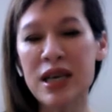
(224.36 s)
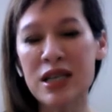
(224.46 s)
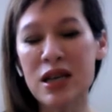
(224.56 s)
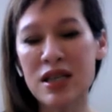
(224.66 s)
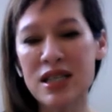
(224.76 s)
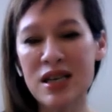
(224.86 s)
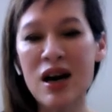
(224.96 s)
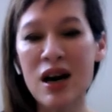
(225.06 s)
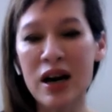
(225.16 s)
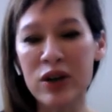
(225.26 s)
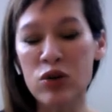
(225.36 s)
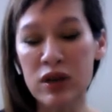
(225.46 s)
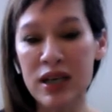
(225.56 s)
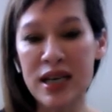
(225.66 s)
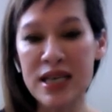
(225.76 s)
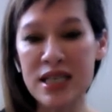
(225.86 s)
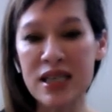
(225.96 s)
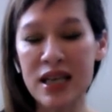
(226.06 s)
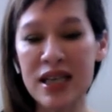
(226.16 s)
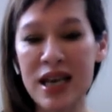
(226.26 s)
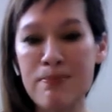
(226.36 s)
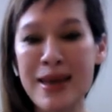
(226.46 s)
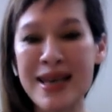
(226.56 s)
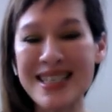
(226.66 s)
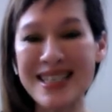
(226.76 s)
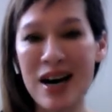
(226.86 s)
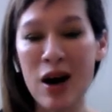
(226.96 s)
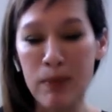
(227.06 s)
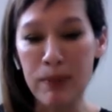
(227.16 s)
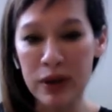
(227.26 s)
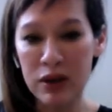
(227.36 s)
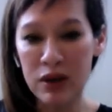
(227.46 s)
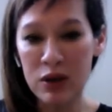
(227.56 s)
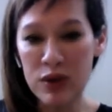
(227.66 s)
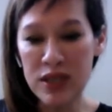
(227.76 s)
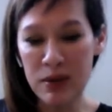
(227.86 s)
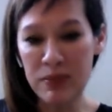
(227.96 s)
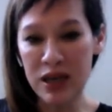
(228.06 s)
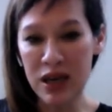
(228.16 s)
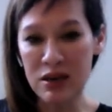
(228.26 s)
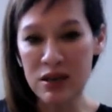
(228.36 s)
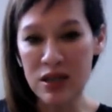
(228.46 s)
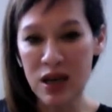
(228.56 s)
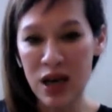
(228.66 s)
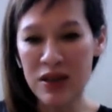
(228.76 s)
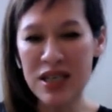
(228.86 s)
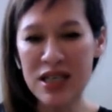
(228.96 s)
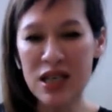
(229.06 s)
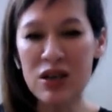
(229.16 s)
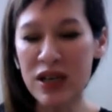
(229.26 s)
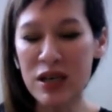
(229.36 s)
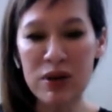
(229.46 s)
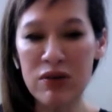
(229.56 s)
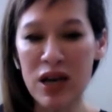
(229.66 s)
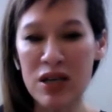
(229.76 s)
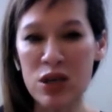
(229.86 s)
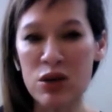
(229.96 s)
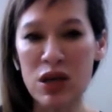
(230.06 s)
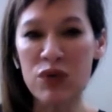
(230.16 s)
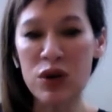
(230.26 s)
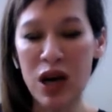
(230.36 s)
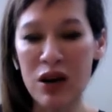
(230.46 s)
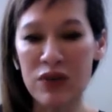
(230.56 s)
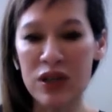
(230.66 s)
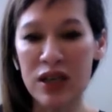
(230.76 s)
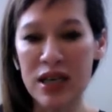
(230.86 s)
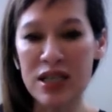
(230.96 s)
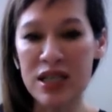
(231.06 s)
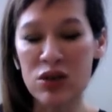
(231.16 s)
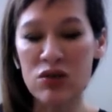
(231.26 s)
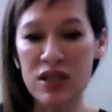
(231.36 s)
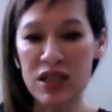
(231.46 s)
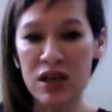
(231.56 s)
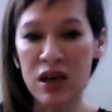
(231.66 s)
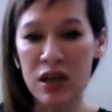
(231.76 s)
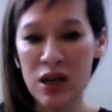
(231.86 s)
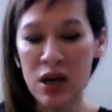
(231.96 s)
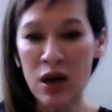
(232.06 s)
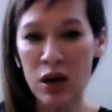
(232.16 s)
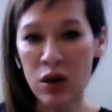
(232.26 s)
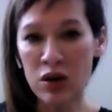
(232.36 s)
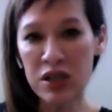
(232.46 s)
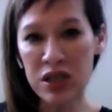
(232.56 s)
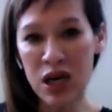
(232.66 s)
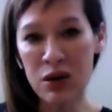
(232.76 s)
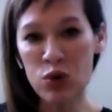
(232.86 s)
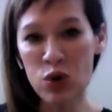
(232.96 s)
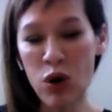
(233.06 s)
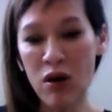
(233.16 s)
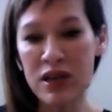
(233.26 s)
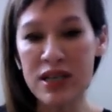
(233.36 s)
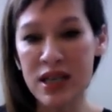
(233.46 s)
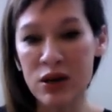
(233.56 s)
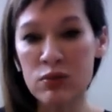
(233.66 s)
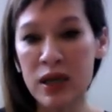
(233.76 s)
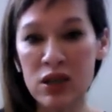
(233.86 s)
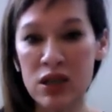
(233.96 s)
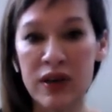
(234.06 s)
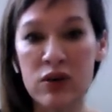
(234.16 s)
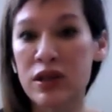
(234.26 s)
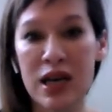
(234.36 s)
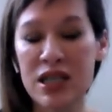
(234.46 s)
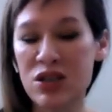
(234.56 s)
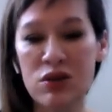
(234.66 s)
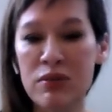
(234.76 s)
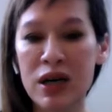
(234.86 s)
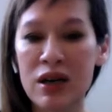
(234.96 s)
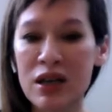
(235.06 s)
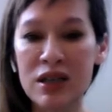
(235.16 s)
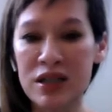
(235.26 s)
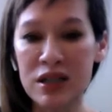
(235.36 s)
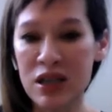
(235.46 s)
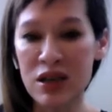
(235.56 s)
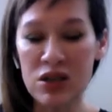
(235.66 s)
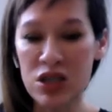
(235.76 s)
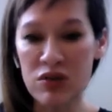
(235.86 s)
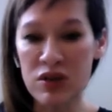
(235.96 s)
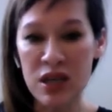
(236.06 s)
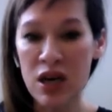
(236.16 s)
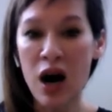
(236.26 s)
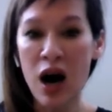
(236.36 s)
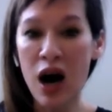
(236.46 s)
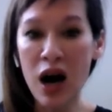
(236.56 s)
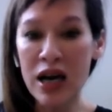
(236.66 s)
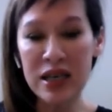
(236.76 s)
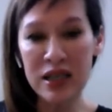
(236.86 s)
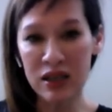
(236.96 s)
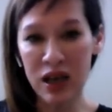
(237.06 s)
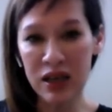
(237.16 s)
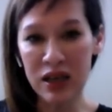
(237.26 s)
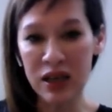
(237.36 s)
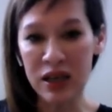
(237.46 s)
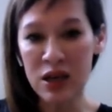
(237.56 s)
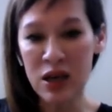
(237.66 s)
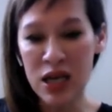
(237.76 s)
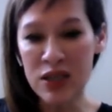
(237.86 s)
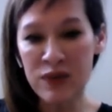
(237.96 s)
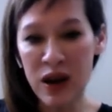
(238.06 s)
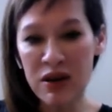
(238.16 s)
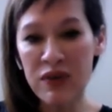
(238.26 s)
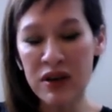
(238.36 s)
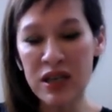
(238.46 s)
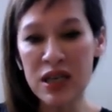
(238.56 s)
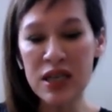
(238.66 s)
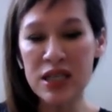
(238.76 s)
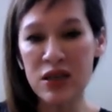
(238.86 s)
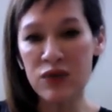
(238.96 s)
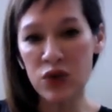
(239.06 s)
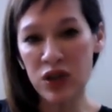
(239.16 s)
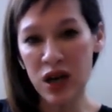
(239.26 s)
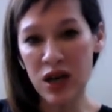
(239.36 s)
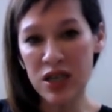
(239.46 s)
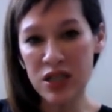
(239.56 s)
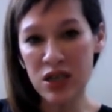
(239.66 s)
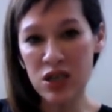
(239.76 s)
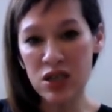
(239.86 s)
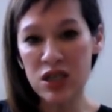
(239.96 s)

get a stye or a chalazion can get mixed up with something else. And this is incredibly rare. So if you have a chalazion or a stye, a lot of the time your worry is that, oh my God, have I got cancer on my eyelid? And the answer is highly unlikely. It's very, very easy for the eye surgeon